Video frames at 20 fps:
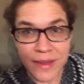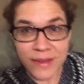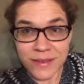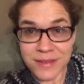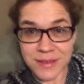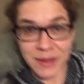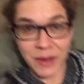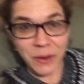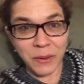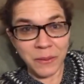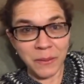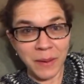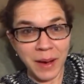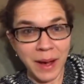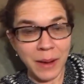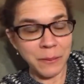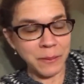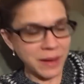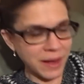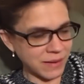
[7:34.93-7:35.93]
So
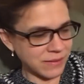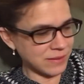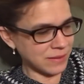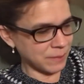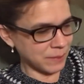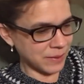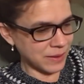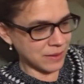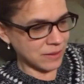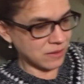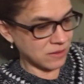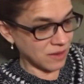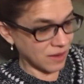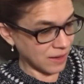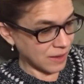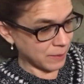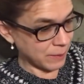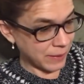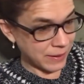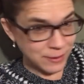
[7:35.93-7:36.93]
I will have something to
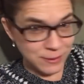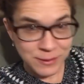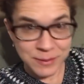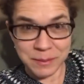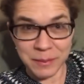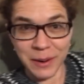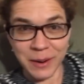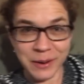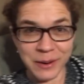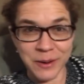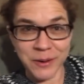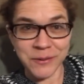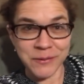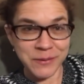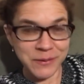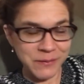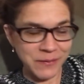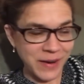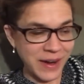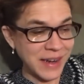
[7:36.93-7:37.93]
talk about tomorrow
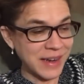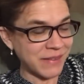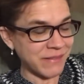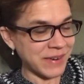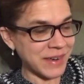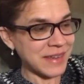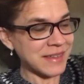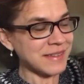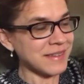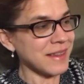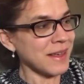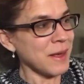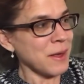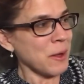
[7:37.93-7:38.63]
for Friday Reads.